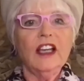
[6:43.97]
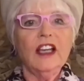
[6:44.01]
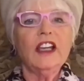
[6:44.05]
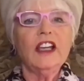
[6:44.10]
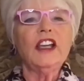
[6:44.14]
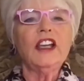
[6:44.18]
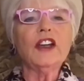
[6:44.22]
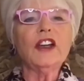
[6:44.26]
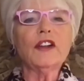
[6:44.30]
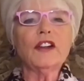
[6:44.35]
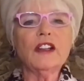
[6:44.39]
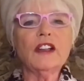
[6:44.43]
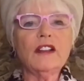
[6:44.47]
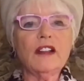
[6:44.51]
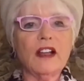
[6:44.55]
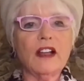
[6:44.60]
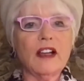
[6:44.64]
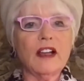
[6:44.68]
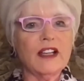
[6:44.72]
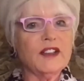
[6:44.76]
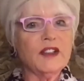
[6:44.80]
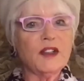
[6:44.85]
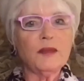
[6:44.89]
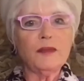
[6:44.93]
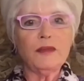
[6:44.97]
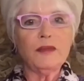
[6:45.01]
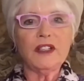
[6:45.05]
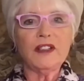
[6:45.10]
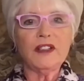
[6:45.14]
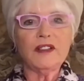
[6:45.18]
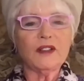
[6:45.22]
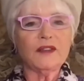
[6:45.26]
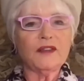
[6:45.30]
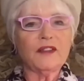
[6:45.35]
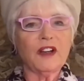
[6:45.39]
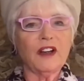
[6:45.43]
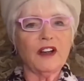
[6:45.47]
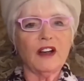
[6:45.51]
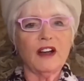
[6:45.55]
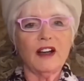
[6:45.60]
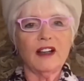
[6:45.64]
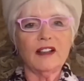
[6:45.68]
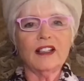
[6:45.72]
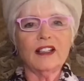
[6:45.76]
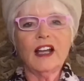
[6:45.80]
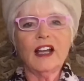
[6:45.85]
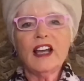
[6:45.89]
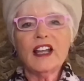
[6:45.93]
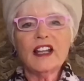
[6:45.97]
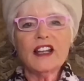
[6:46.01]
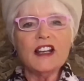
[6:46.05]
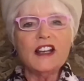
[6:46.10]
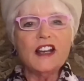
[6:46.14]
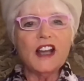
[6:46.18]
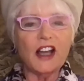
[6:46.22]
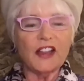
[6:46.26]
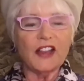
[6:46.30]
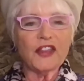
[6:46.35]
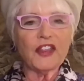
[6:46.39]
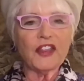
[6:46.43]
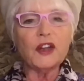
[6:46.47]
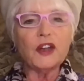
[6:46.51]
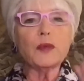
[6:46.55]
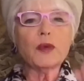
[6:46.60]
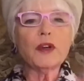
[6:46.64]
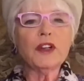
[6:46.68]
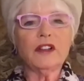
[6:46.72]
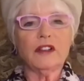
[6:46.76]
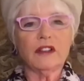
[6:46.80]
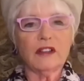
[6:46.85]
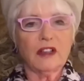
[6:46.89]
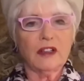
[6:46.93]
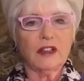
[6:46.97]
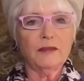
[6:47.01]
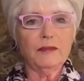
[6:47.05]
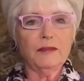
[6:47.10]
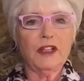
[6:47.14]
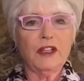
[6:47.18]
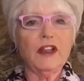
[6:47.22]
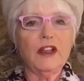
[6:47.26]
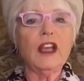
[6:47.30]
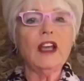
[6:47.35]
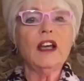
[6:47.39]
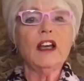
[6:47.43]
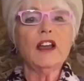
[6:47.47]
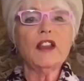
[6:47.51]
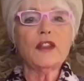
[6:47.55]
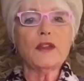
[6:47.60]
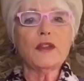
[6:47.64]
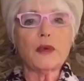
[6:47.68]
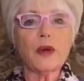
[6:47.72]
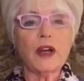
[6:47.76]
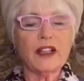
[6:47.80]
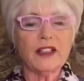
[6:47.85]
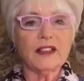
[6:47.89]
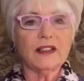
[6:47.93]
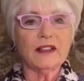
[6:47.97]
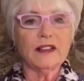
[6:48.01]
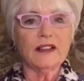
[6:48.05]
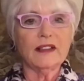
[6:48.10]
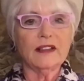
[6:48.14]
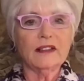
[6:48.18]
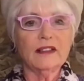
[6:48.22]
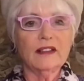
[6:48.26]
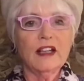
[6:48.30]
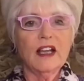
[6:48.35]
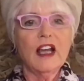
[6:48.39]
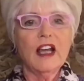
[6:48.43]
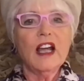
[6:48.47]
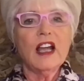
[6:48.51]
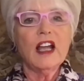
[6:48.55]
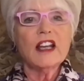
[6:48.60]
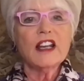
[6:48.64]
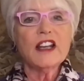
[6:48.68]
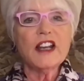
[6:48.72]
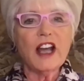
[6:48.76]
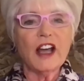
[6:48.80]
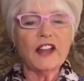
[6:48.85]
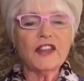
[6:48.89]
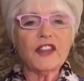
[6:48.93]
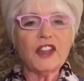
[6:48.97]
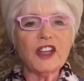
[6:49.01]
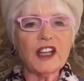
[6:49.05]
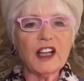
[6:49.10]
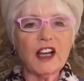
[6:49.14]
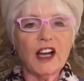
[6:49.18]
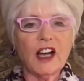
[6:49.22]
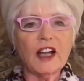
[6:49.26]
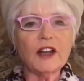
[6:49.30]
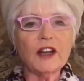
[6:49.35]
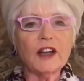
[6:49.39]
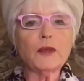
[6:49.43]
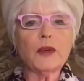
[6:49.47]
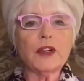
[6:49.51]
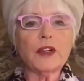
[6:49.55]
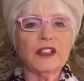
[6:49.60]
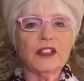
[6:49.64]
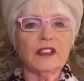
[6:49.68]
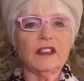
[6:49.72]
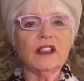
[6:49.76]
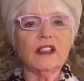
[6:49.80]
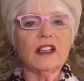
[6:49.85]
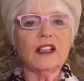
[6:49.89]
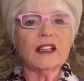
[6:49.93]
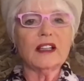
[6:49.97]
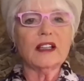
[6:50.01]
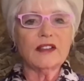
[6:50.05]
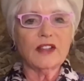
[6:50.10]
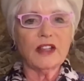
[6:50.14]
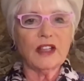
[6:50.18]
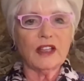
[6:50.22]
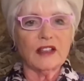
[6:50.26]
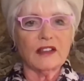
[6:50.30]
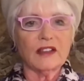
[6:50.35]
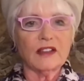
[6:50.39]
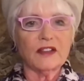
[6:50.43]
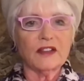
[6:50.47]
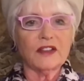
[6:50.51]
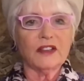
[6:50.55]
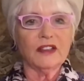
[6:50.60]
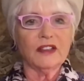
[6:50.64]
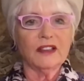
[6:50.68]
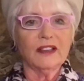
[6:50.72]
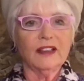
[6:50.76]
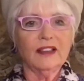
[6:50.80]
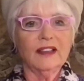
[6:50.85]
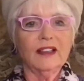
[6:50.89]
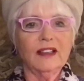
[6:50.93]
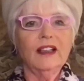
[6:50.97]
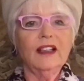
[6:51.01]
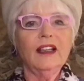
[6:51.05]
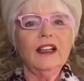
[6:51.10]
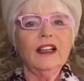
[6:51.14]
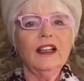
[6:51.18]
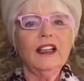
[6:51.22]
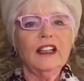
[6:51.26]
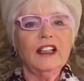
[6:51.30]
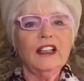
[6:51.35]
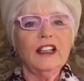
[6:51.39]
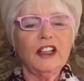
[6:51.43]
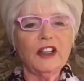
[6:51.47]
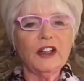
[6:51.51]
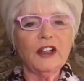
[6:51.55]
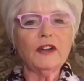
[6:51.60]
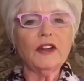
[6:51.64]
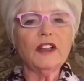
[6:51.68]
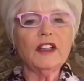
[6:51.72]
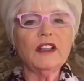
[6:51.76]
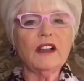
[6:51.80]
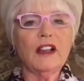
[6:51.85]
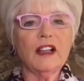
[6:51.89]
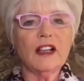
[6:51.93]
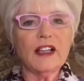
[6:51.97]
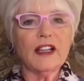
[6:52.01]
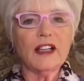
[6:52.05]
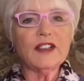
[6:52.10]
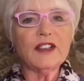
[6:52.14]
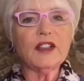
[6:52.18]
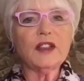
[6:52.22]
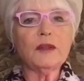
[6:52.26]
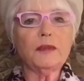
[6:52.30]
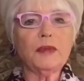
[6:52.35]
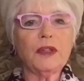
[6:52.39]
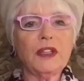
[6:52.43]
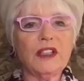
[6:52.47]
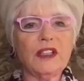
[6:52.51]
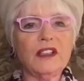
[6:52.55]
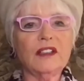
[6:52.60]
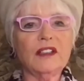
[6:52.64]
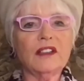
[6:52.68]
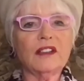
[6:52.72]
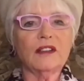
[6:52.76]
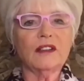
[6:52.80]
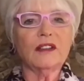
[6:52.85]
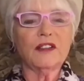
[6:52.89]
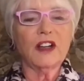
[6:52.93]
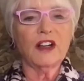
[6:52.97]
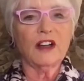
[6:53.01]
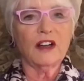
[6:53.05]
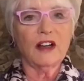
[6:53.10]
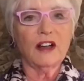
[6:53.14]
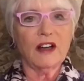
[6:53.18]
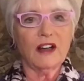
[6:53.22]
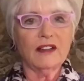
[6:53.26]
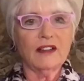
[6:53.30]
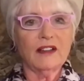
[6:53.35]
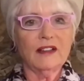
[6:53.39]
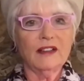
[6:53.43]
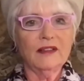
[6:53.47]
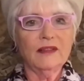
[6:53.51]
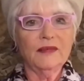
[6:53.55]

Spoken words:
Herein lies the peace of God. Nothing real can be threatened. Nothing unreal exists. Herein lies the peace of God.